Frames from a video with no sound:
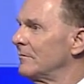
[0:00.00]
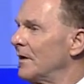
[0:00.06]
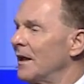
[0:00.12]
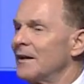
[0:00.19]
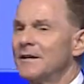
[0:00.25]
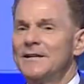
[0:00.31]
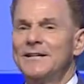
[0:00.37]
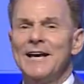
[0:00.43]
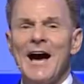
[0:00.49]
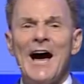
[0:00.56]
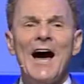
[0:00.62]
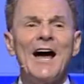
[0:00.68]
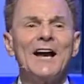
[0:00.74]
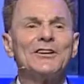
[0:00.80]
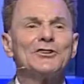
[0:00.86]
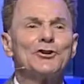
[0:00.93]
And
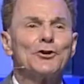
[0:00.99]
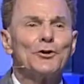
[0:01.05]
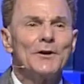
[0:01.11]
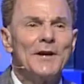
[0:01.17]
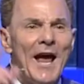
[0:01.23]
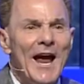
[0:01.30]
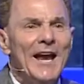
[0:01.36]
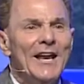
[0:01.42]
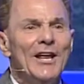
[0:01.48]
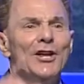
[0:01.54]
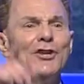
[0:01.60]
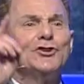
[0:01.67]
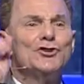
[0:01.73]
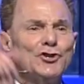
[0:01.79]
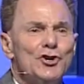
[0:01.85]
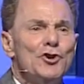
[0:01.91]
God
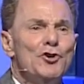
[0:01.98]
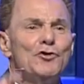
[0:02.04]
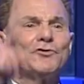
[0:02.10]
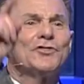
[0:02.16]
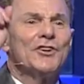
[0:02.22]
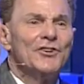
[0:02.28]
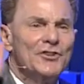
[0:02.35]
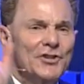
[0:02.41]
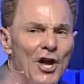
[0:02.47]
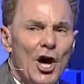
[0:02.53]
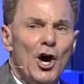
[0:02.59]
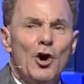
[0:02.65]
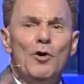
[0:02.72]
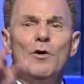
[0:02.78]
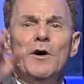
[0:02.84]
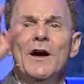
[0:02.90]
created you to
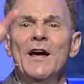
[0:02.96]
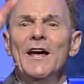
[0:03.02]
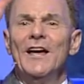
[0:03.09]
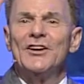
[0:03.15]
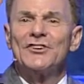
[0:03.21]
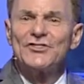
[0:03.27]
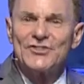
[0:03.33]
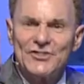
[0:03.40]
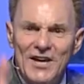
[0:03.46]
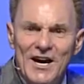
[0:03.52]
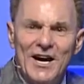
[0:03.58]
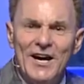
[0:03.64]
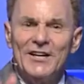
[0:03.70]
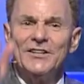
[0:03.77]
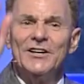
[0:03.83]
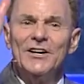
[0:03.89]
know His
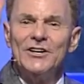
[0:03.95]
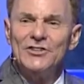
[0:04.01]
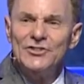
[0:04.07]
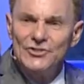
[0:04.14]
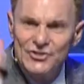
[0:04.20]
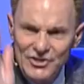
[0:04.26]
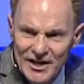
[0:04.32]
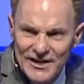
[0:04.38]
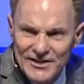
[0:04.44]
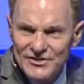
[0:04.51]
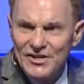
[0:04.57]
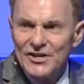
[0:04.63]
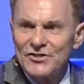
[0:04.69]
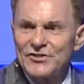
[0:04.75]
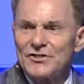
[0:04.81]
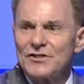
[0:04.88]
Son,
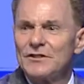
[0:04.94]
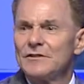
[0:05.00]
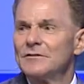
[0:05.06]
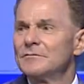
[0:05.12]
Jesus,